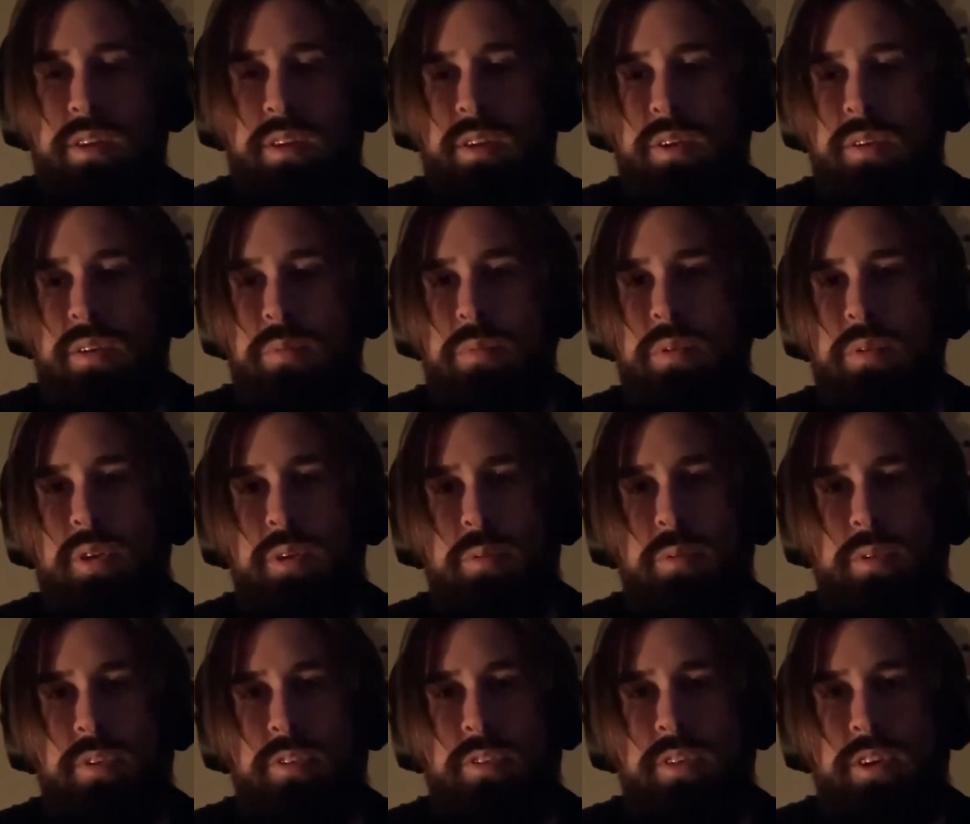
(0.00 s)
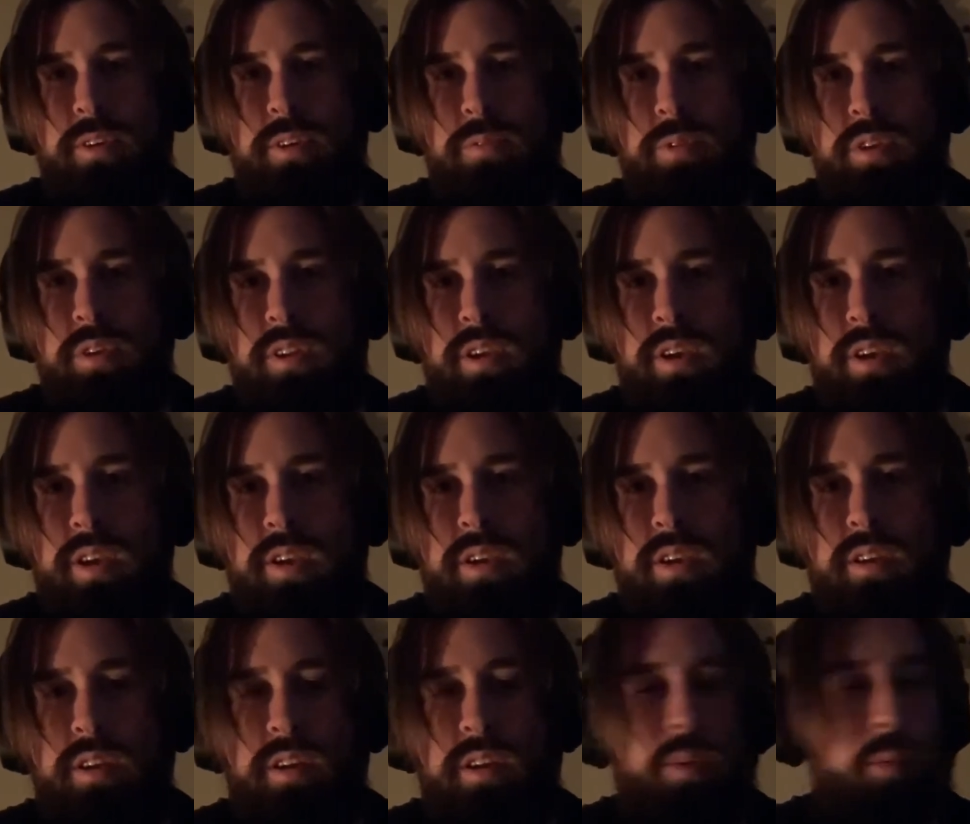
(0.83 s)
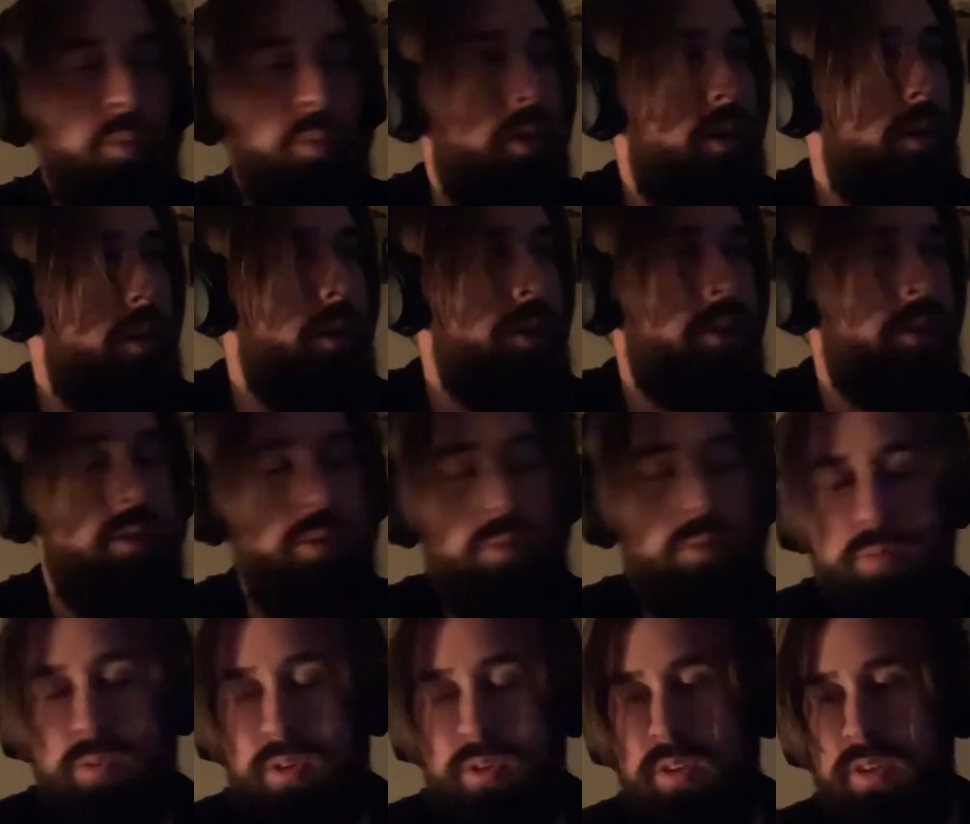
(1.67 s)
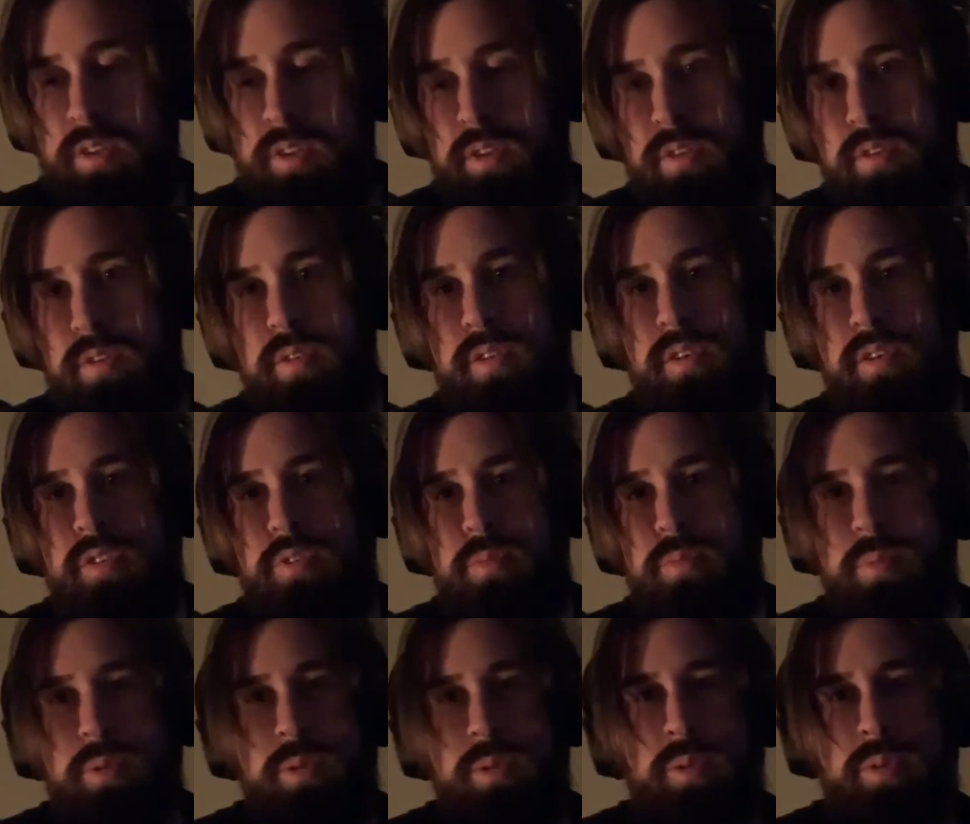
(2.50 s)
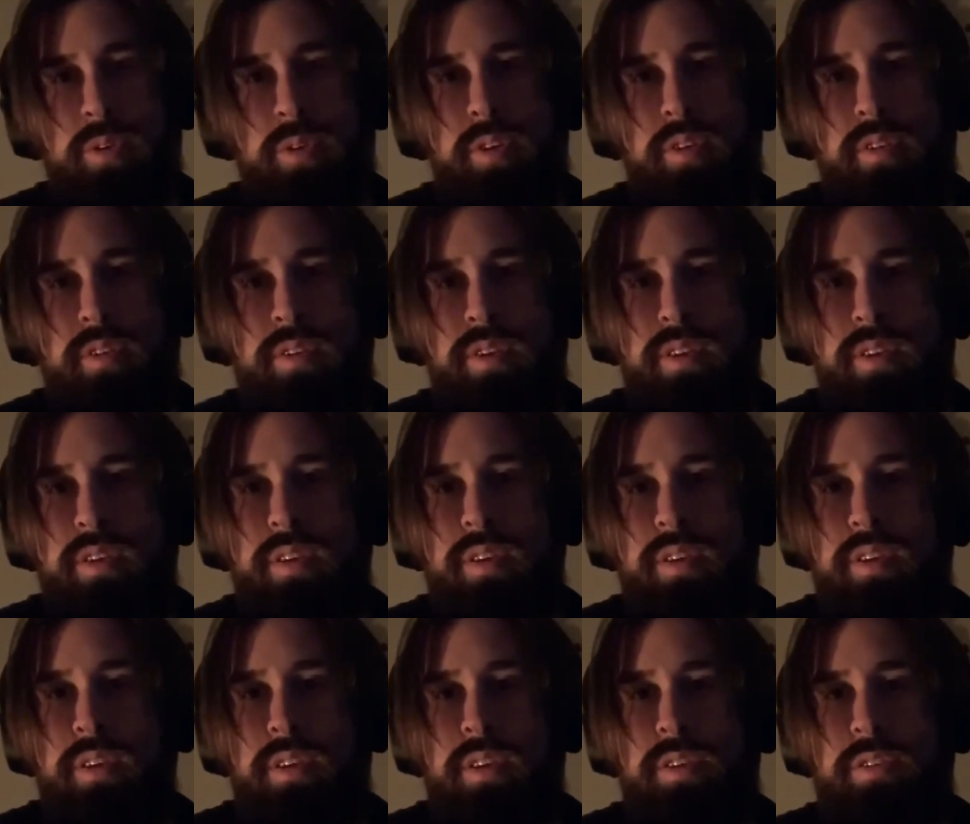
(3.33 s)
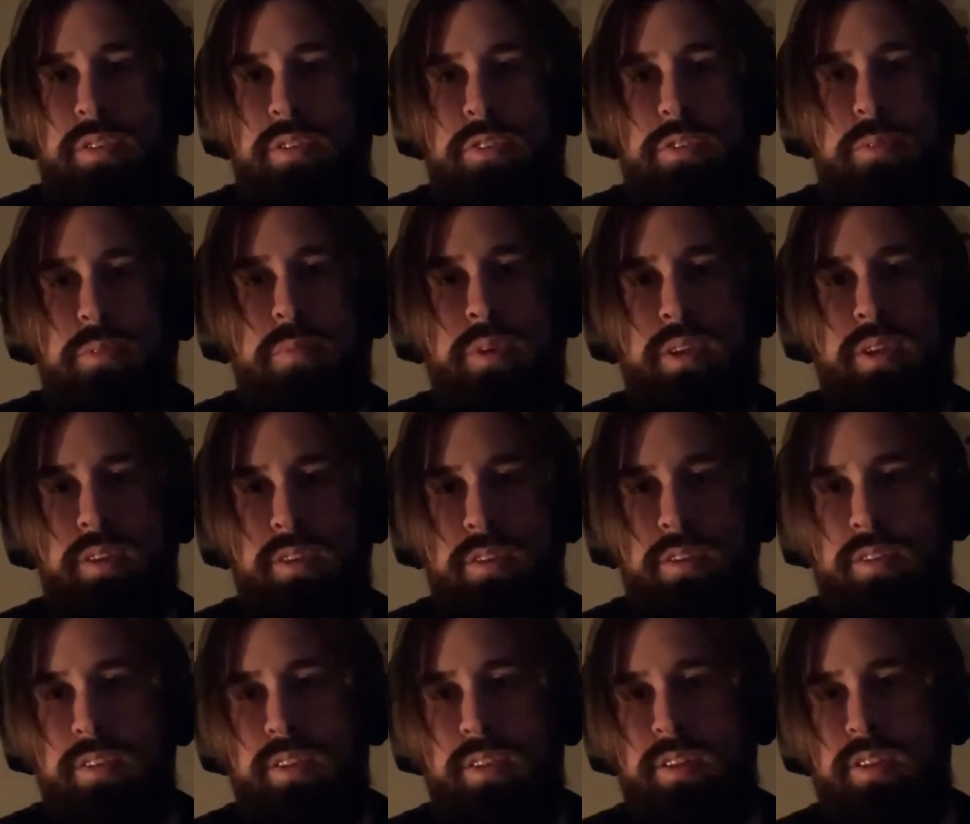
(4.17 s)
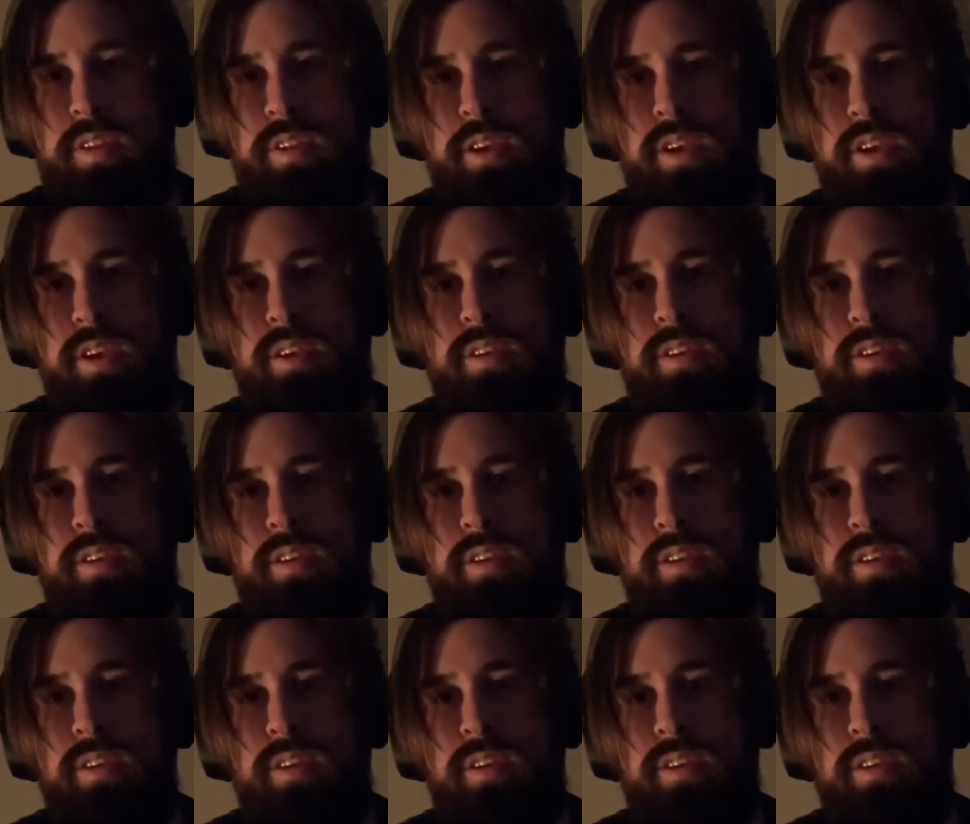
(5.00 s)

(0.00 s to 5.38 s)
pretty much every day. And I'd walk or run or explore, just depended on the day.